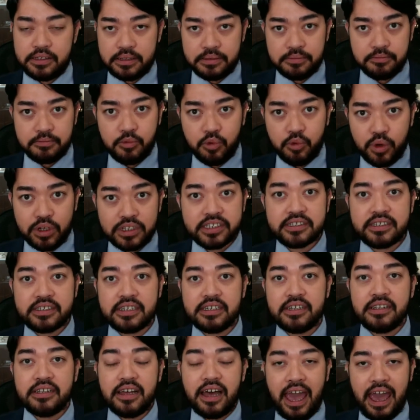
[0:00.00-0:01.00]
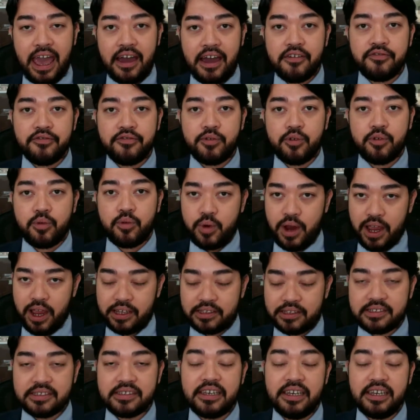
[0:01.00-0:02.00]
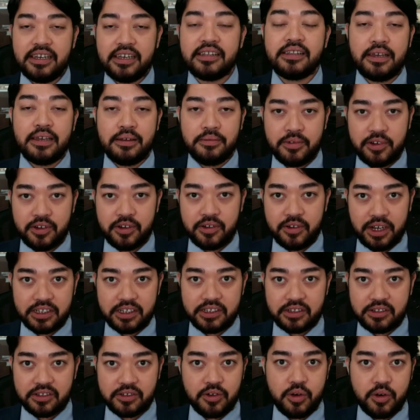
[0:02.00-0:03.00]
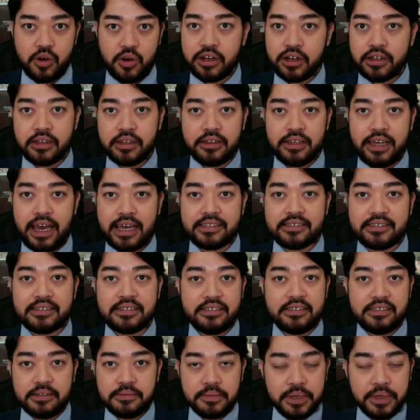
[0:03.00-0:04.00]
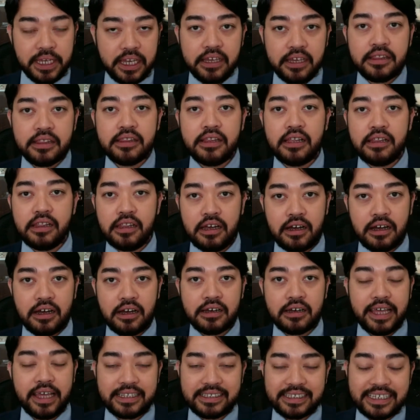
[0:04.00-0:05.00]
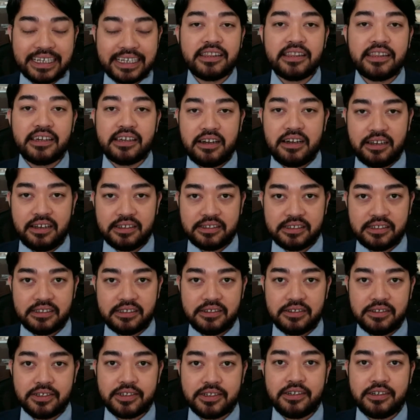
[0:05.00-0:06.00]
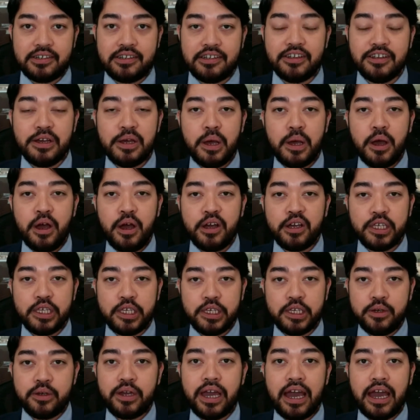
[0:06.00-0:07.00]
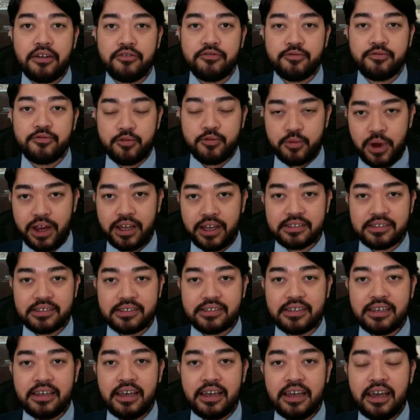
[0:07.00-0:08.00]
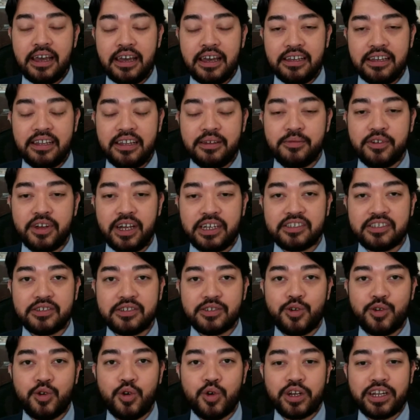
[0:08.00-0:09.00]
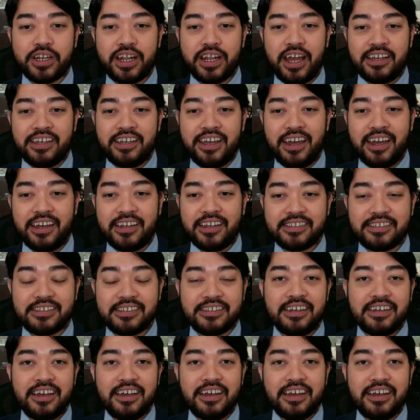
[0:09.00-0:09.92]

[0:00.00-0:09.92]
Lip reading: will still have rights in immigration court. That's in the law, that's in the Constitution. You have rights in immigration court against